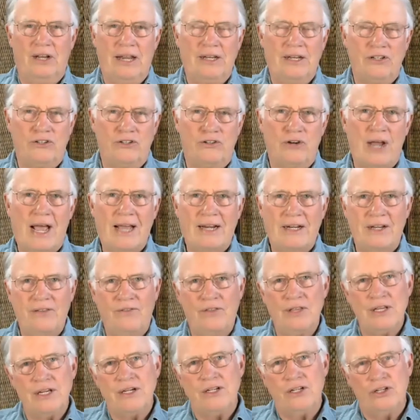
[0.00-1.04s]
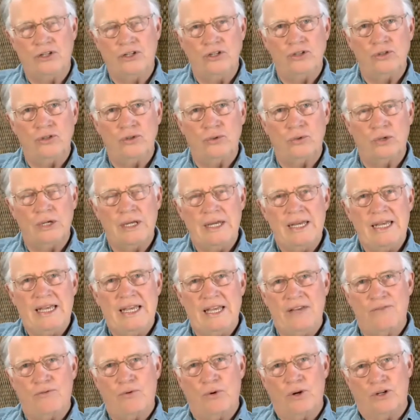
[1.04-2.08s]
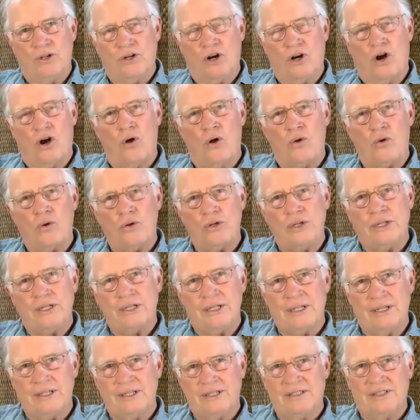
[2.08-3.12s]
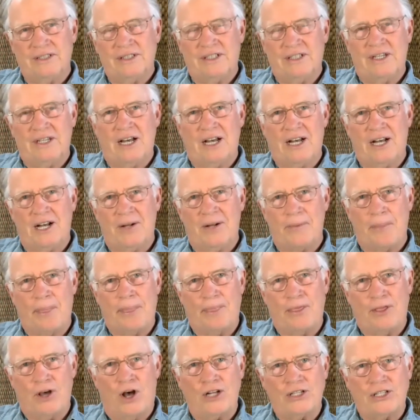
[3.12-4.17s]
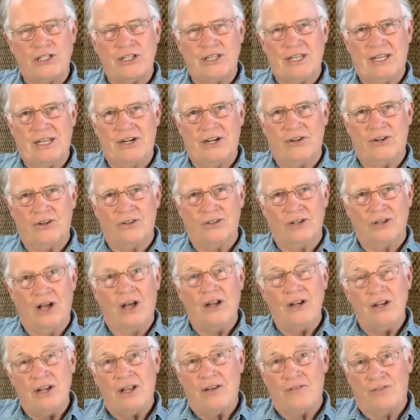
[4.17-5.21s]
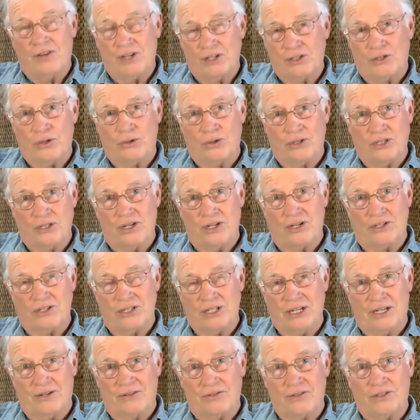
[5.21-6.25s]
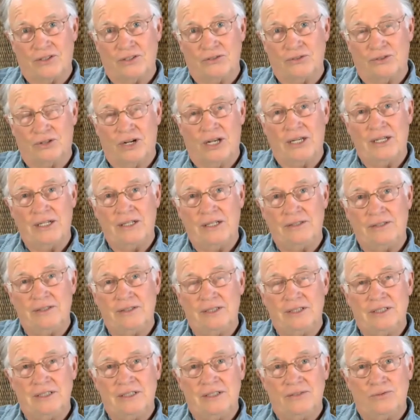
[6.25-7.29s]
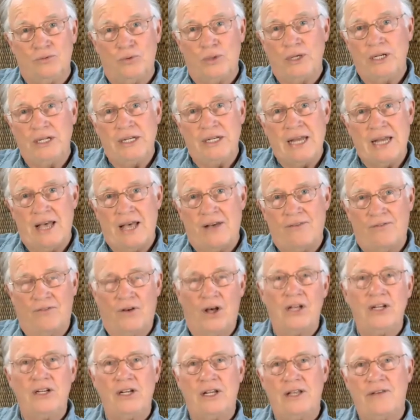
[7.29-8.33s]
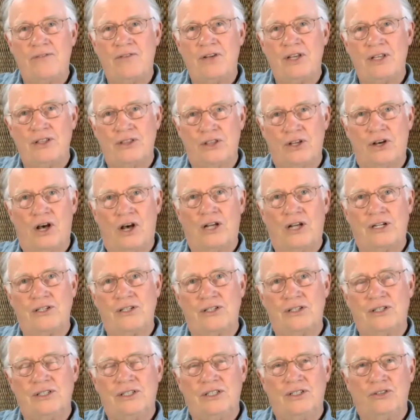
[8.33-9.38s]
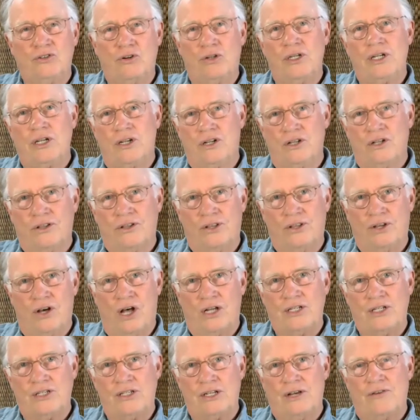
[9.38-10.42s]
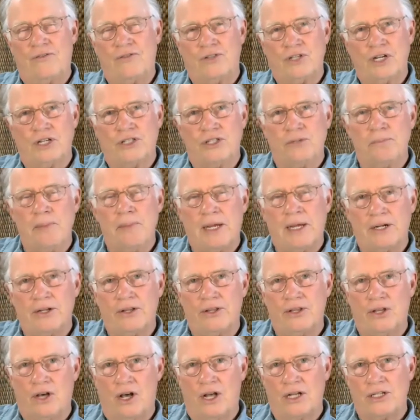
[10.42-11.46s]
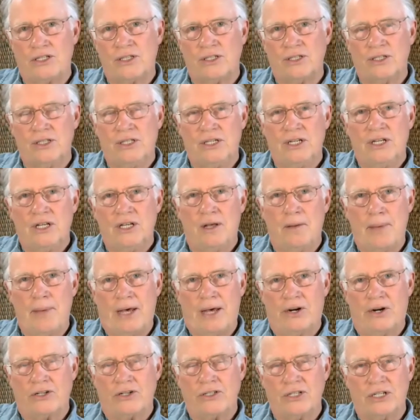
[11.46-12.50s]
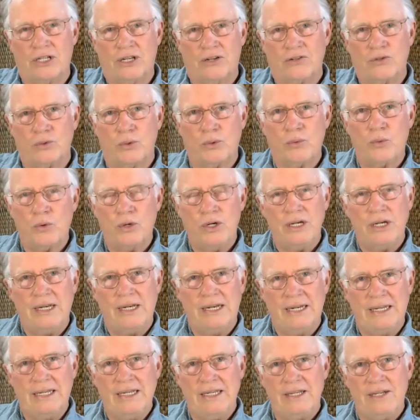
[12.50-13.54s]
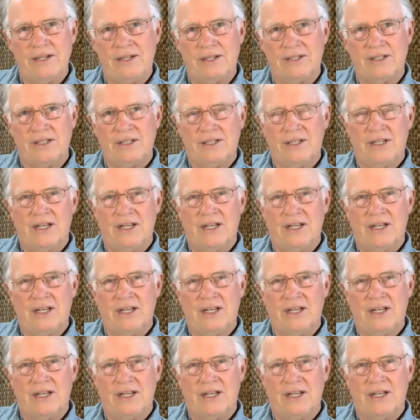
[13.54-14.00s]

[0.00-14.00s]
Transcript: an attractive thing to do if we're holding thoughts that are unloving towards ourselves, right? We didn't have unloving thoughts, critical thoughts, self-judgmental thoughts about ourselves. We wouldn't need